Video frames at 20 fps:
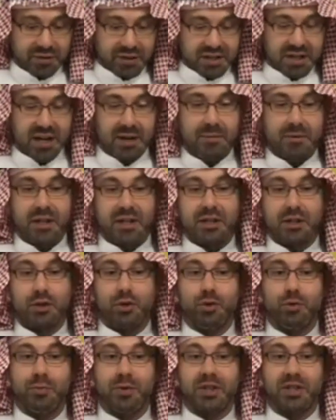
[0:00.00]
Every time
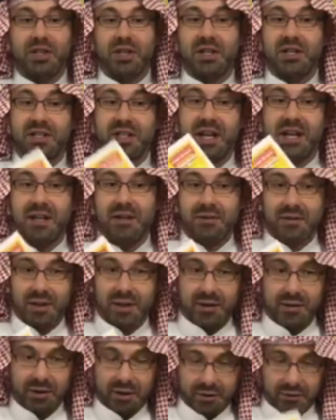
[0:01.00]
that you purchase
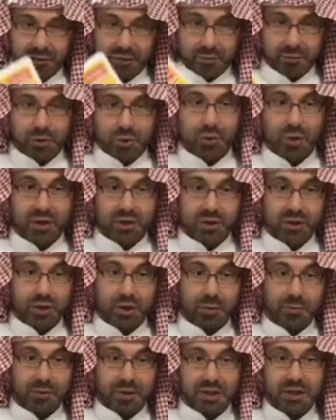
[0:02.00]
anything from
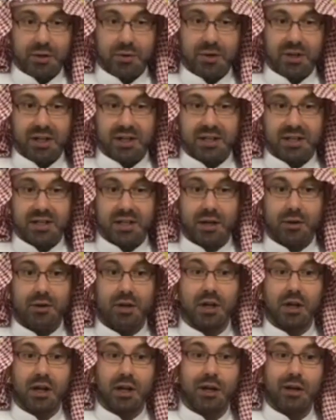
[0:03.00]
200 companies, you will get discount,